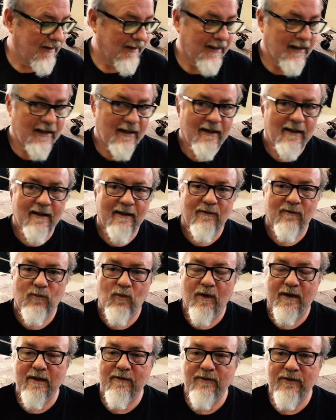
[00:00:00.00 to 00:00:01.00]
and
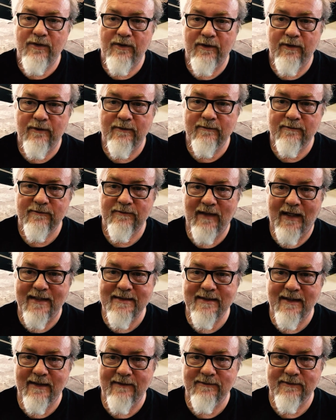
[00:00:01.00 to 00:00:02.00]
whatever you do, fly
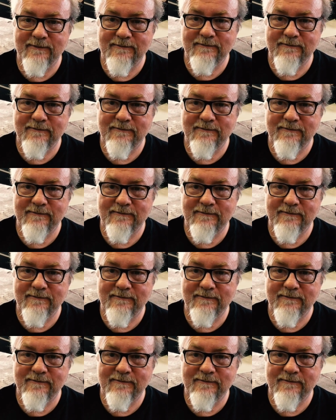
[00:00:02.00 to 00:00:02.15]
safe.